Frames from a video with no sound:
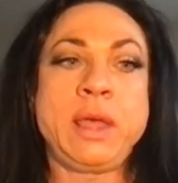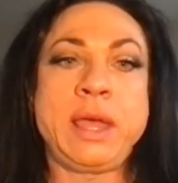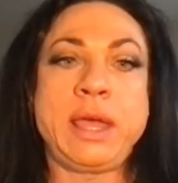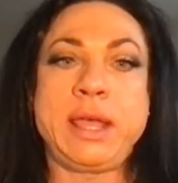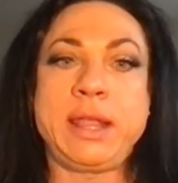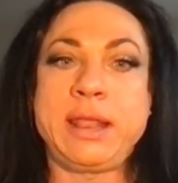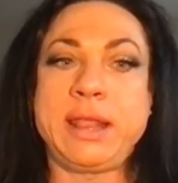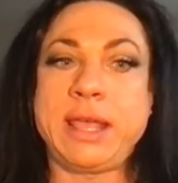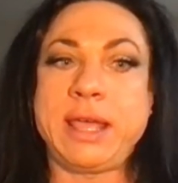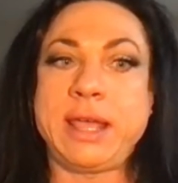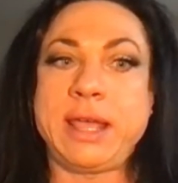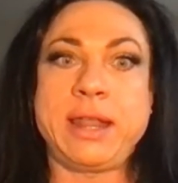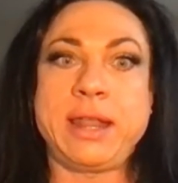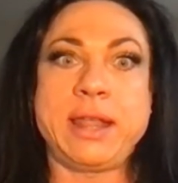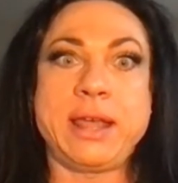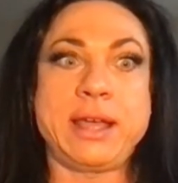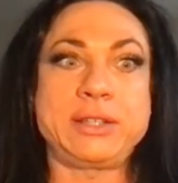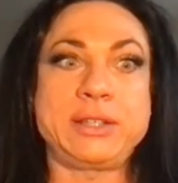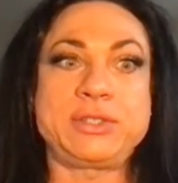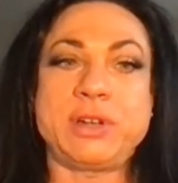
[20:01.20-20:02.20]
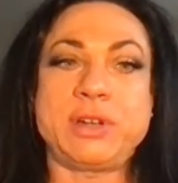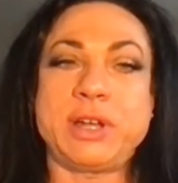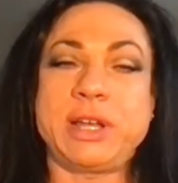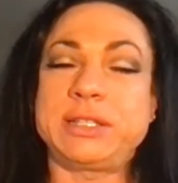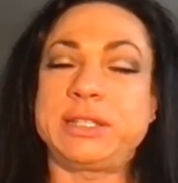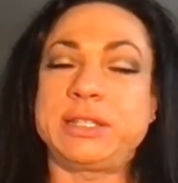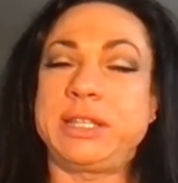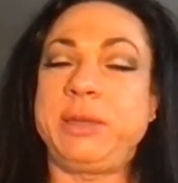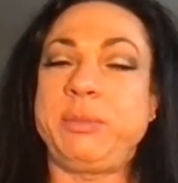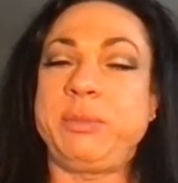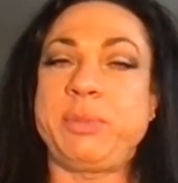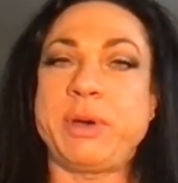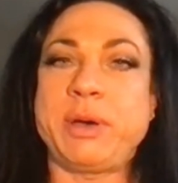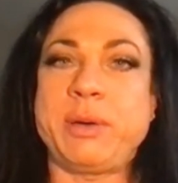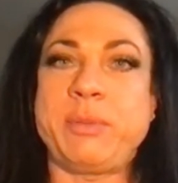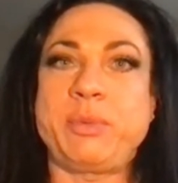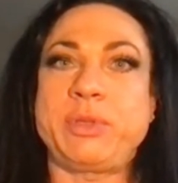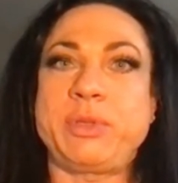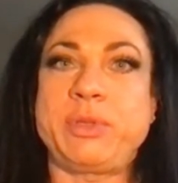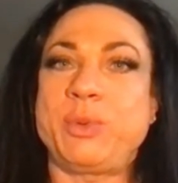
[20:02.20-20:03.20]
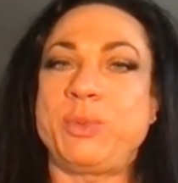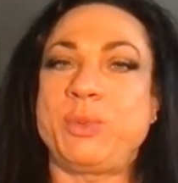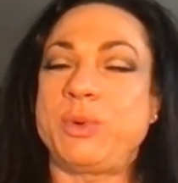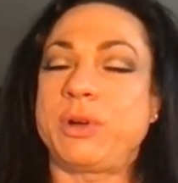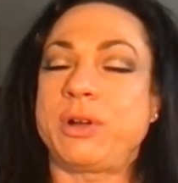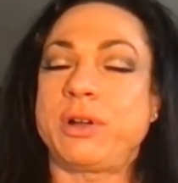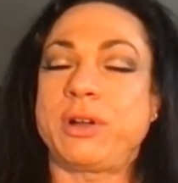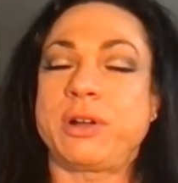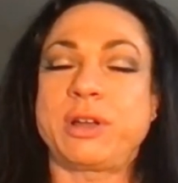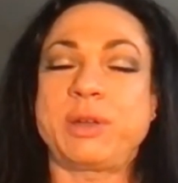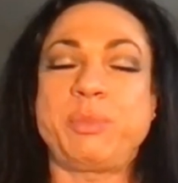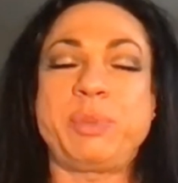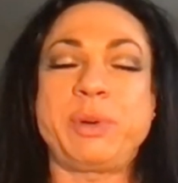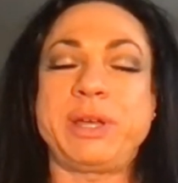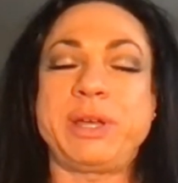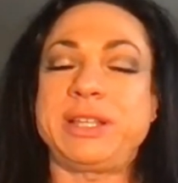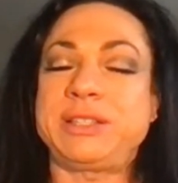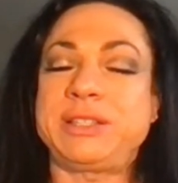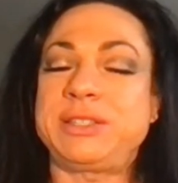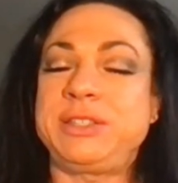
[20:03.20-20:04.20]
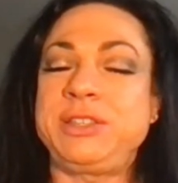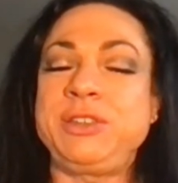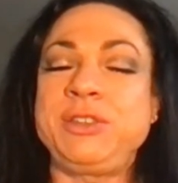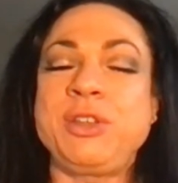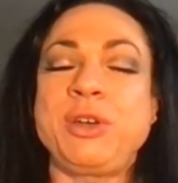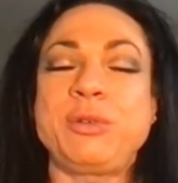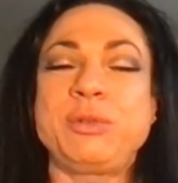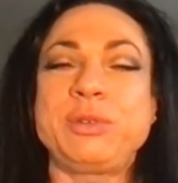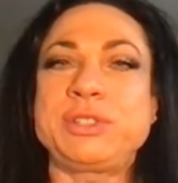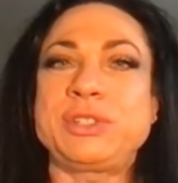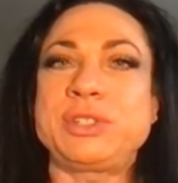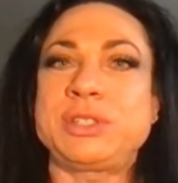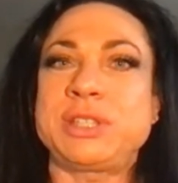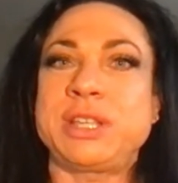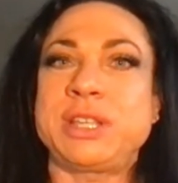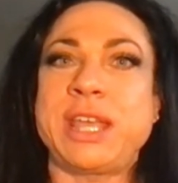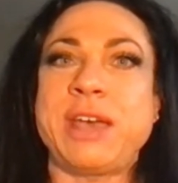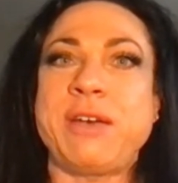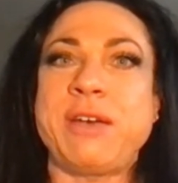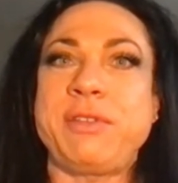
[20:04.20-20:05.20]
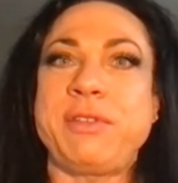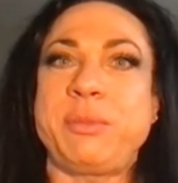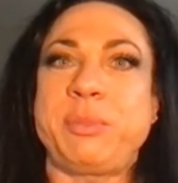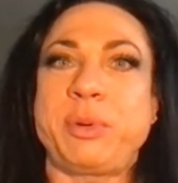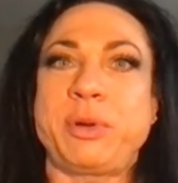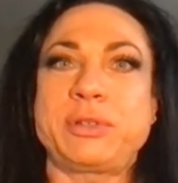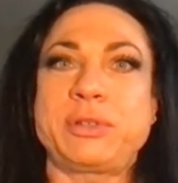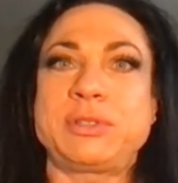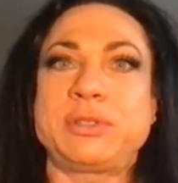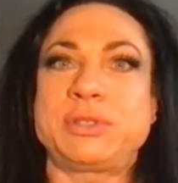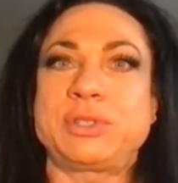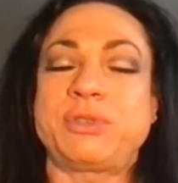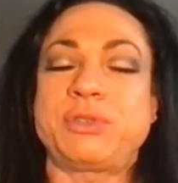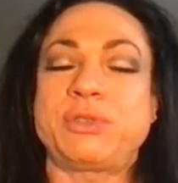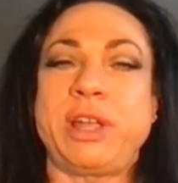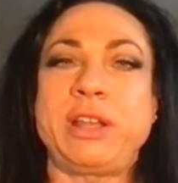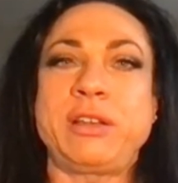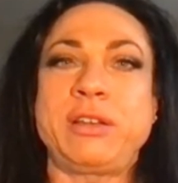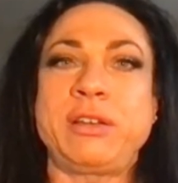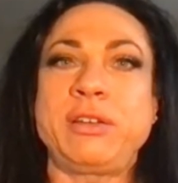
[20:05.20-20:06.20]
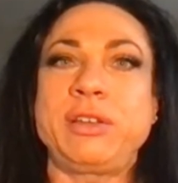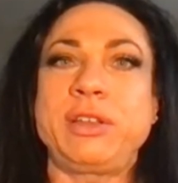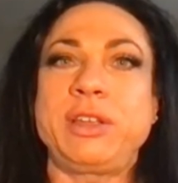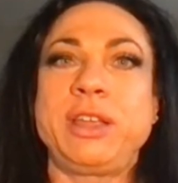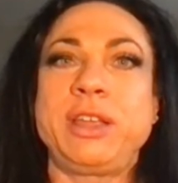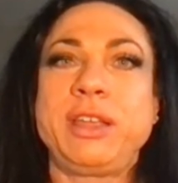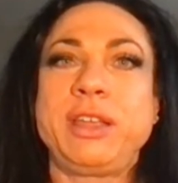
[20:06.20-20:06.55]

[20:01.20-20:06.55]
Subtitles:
And then I tried to keep up with the work, but it's, it's just like having a personal trainer.